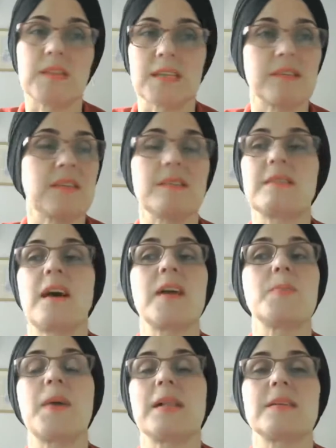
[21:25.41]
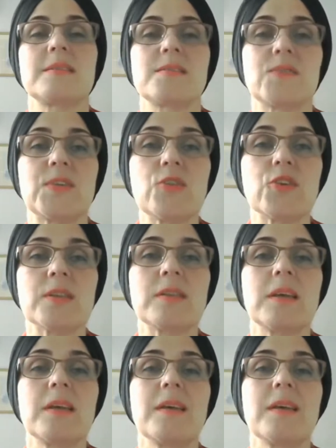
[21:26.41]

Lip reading: and the entire Balkans region,